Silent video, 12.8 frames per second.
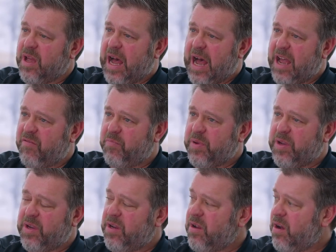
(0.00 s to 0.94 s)
I've
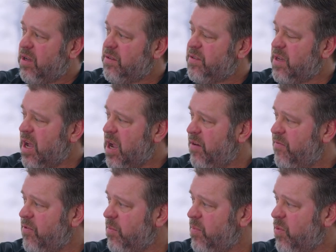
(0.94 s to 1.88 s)
been on site
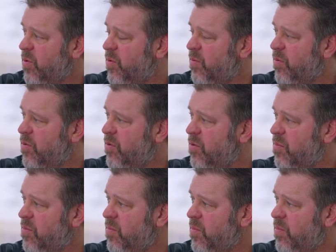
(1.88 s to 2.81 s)
for the
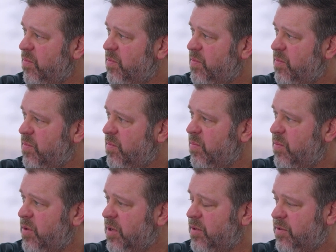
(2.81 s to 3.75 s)
boardroom,
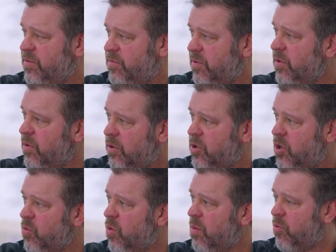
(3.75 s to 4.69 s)
the
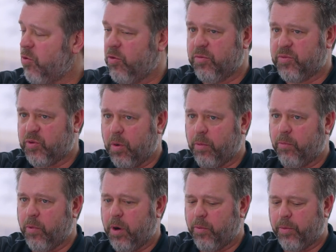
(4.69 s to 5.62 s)
Q1 boardrooms or
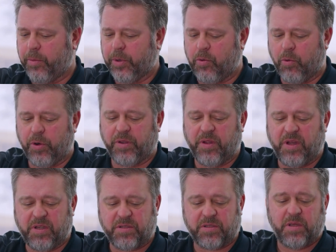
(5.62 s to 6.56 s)
where we're recording
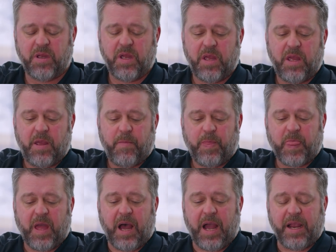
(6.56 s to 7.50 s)
this.
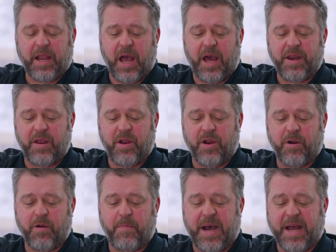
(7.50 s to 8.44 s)
I got here
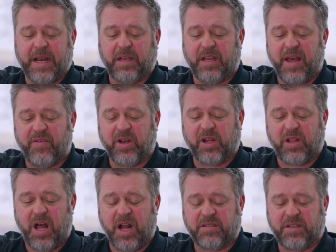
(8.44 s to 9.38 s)
about 11
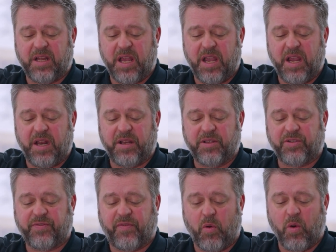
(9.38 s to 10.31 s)
o'clock today. It is
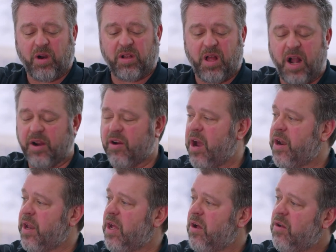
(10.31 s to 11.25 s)
4 o'clock right
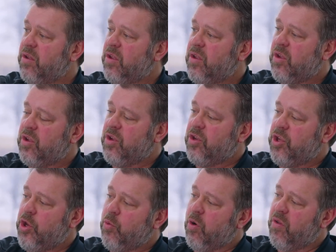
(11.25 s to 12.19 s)
now.
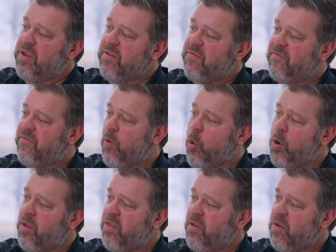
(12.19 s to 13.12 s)
You are the
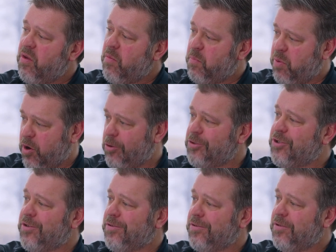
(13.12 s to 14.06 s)
fourth
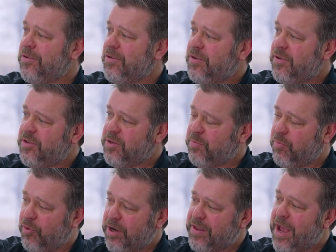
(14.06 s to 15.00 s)
person to
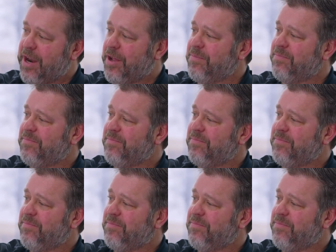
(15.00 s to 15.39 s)
bring that up.